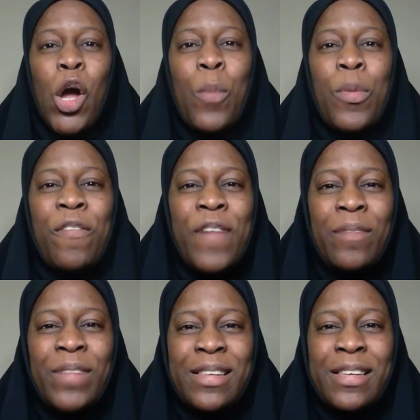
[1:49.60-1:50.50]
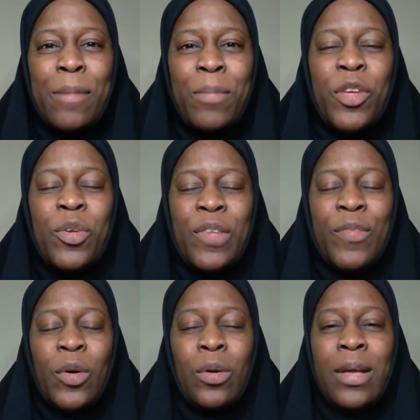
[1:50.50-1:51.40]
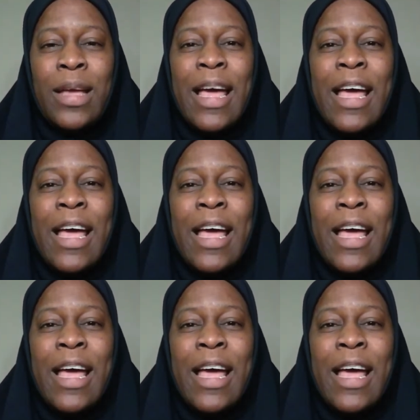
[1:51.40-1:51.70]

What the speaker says: I hope you found this tip useful.